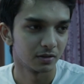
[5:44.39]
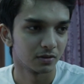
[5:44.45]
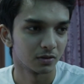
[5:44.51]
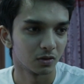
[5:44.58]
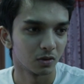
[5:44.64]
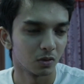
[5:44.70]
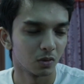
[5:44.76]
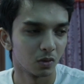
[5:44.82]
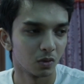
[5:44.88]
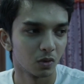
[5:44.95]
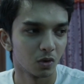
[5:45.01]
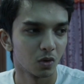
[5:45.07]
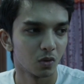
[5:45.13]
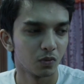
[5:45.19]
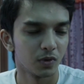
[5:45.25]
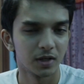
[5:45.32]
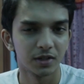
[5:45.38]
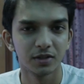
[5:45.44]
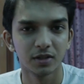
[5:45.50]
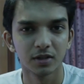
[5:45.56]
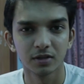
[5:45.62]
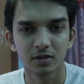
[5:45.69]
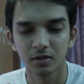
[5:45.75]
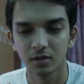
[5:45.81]
so we are
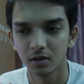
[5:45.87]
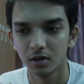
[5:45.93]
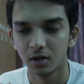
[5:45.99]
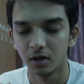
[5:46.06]
just